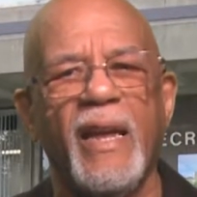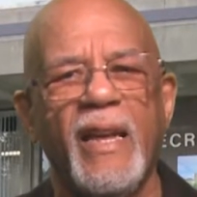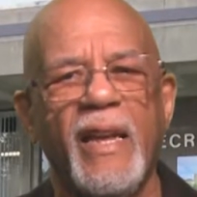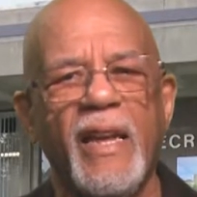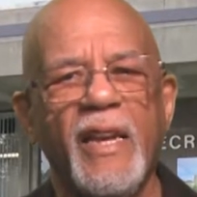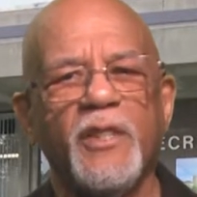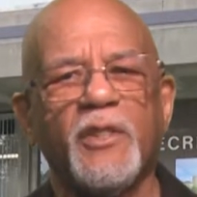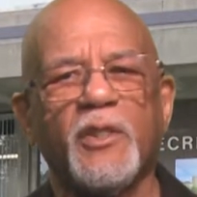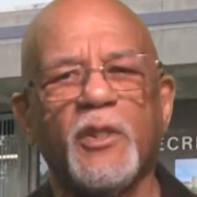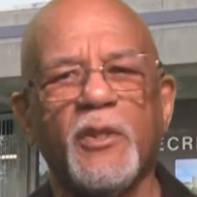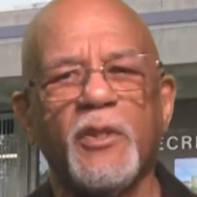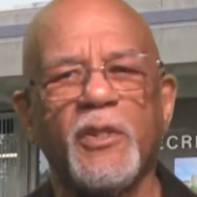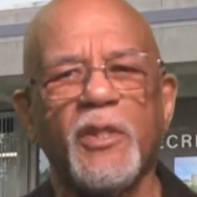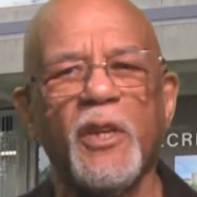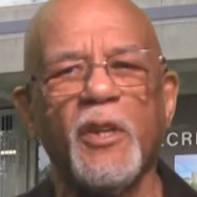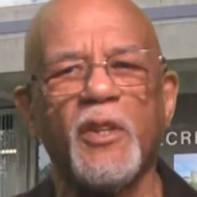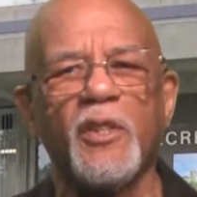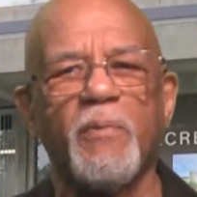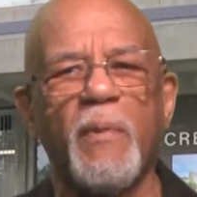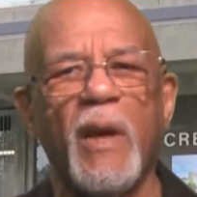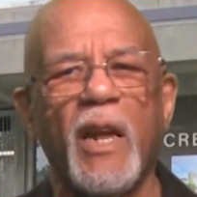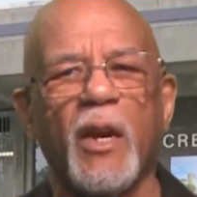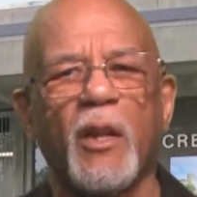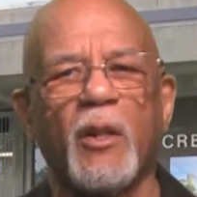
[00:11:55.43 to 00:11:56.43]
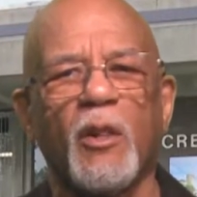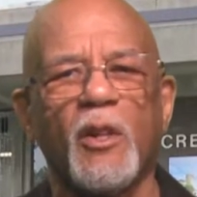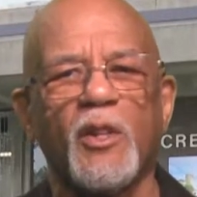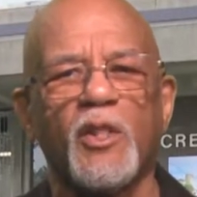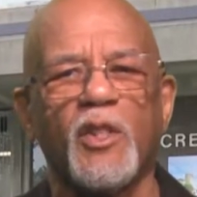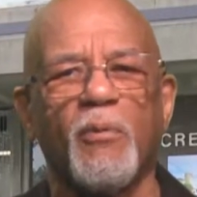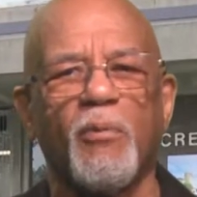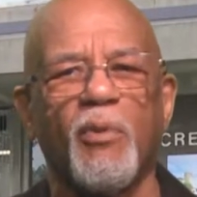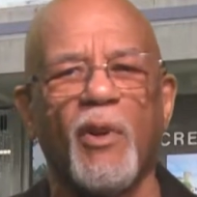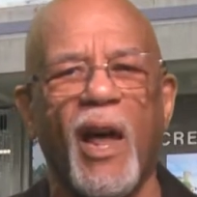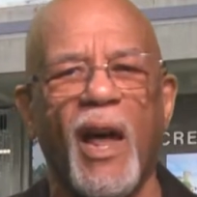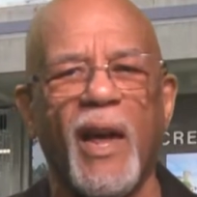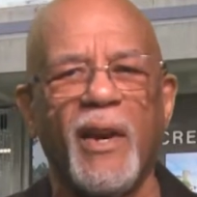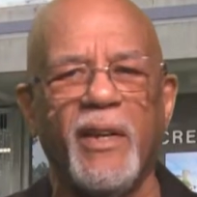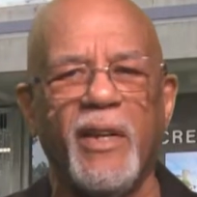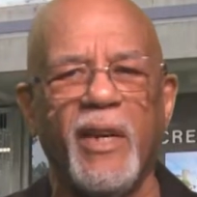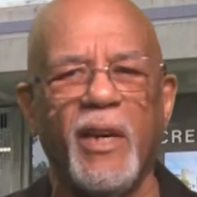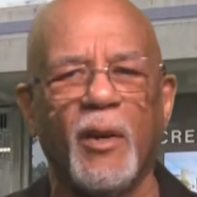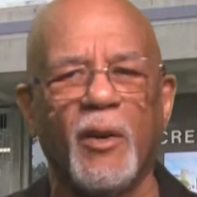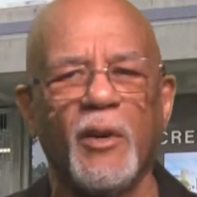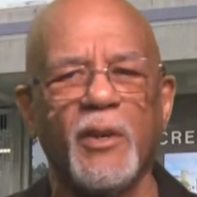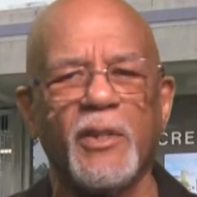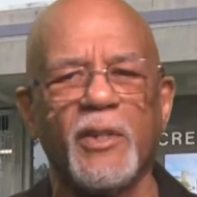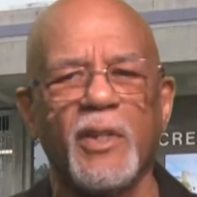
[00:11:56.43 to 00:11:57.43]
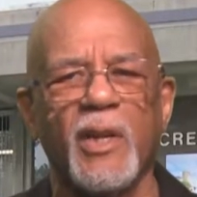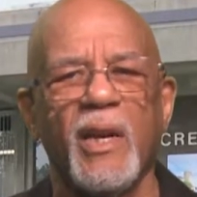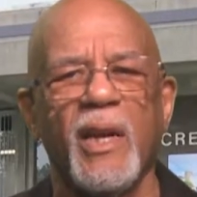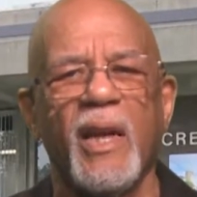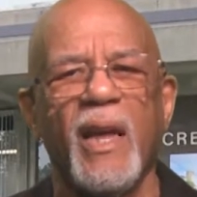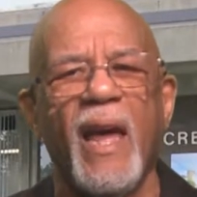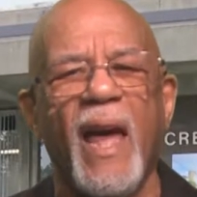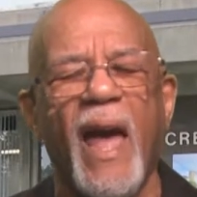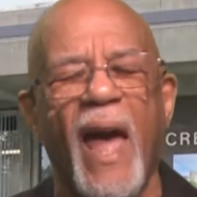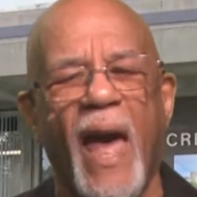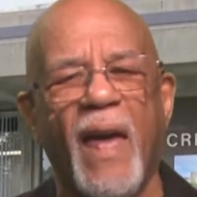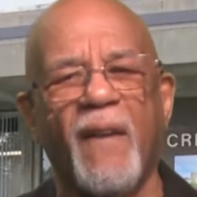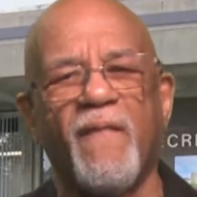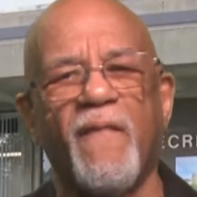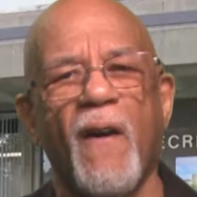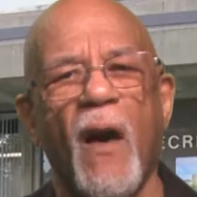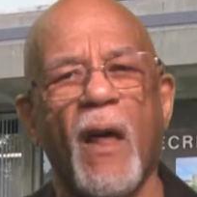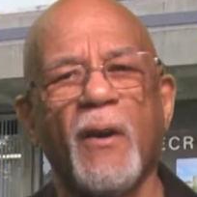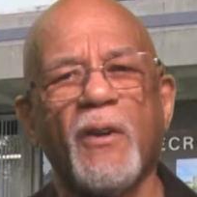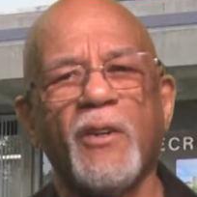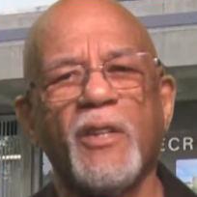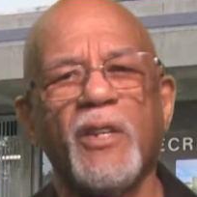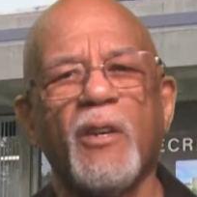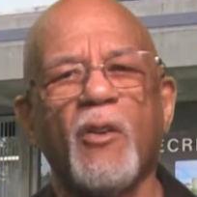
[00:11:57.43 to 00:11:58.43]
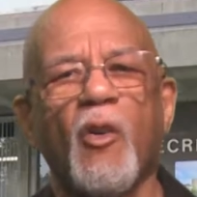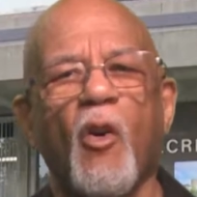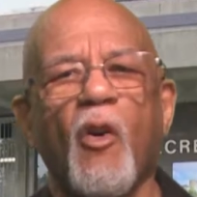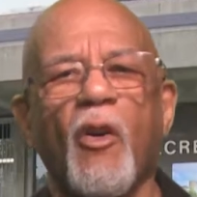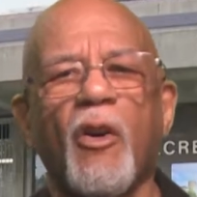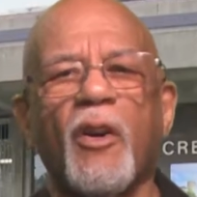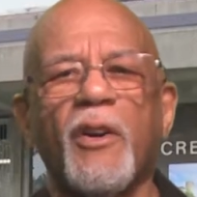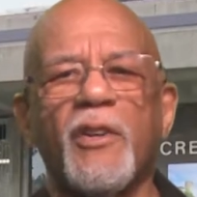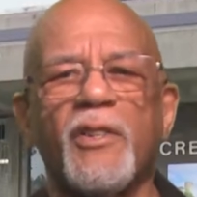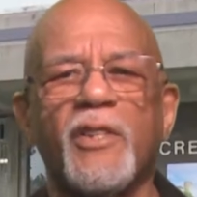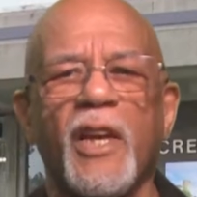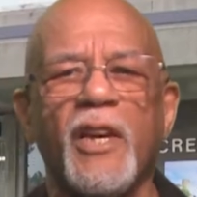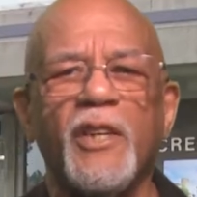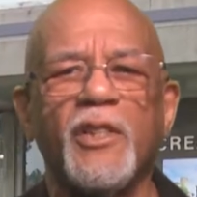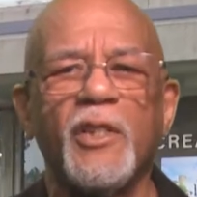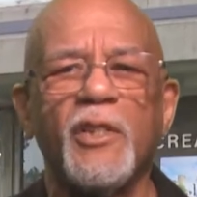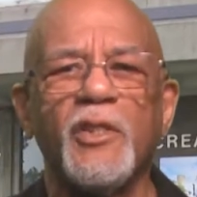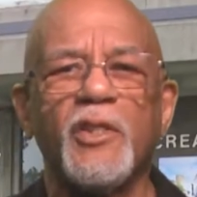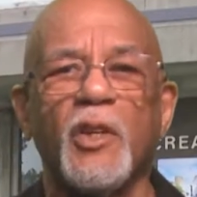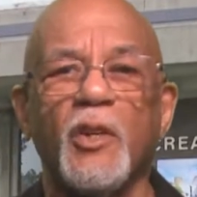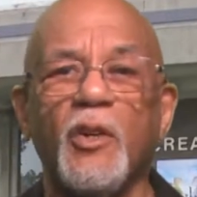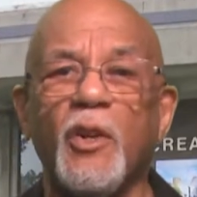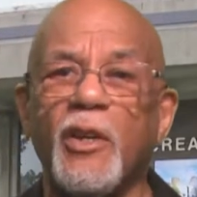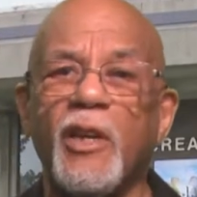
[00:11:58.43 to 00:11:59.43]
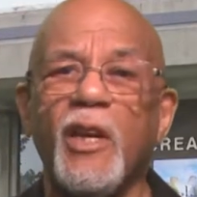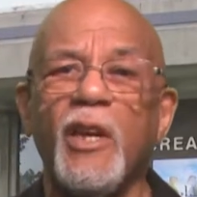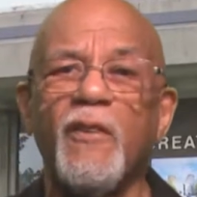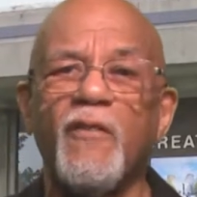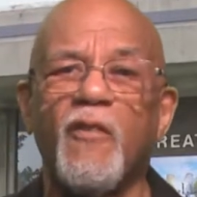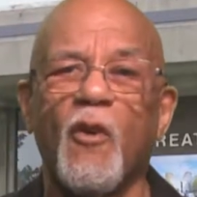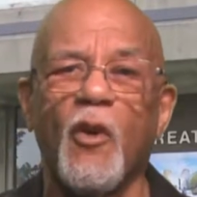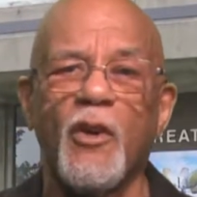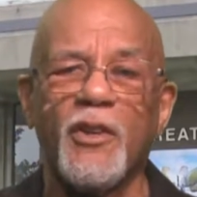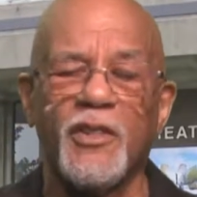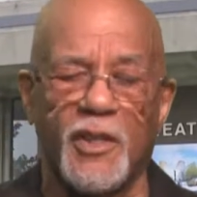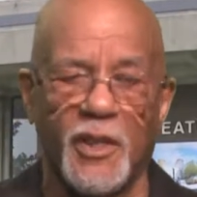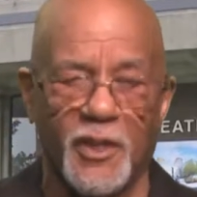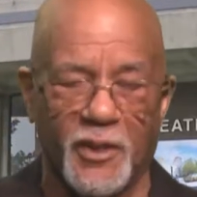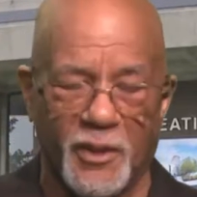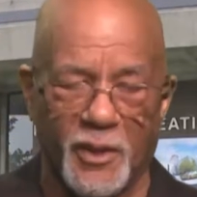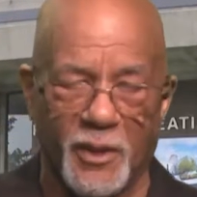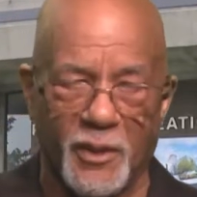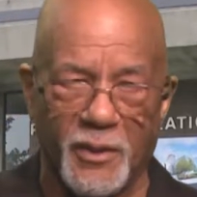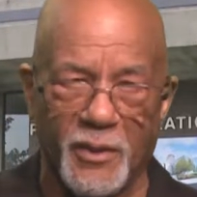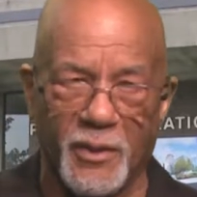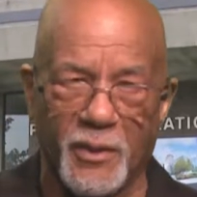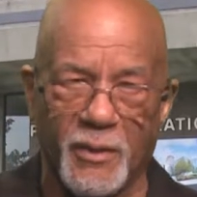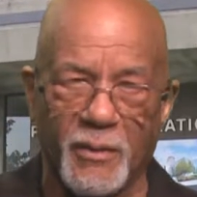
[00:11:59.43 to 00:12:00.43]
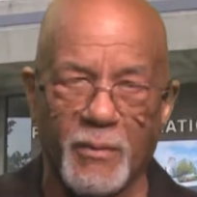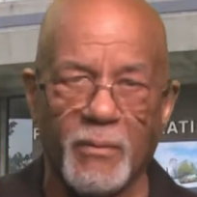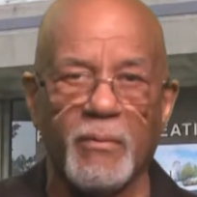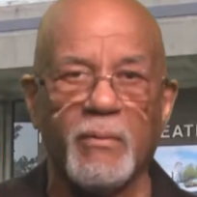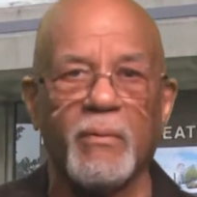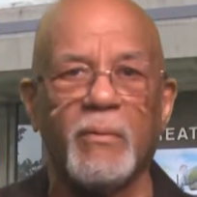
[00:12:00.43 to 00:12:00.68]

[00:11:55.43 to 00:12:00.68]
Easter Seals medical supply dealers, and volunteer organizations looking for assistance.